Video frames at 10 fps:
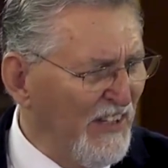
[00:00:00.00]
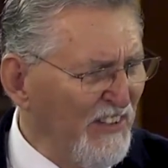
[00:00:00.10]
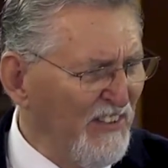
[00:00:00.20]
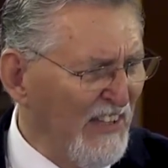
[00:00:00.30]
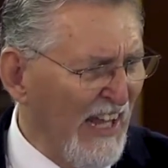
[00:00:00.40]

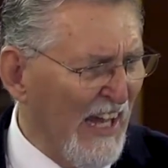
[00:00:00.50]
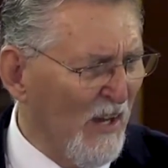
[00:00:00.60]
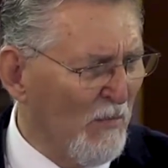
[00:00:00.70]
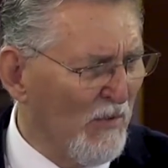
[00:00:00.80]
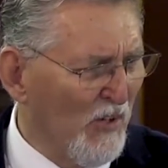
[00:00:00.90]
his
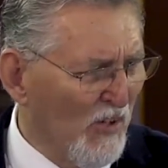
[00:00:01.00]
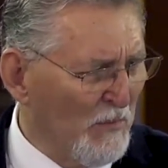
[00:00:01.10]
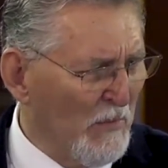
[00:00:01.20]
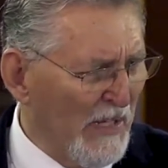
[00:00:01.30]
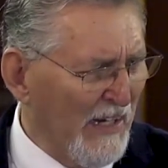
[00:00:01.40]
lamb
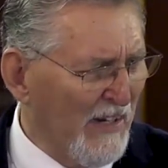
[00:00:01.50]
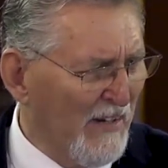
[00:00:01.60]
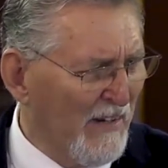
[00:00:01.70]
on me.